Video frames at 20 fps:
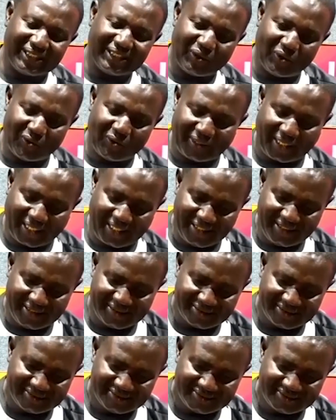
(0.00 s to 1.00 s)
hurry
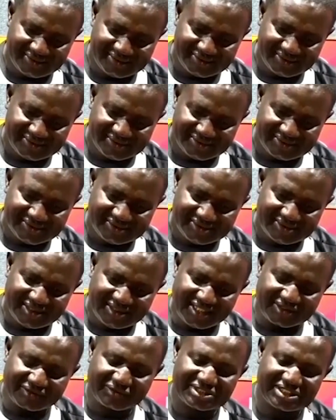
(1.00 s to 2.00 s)

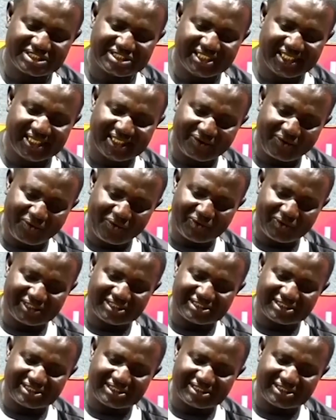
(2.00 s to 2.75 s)
to seek a court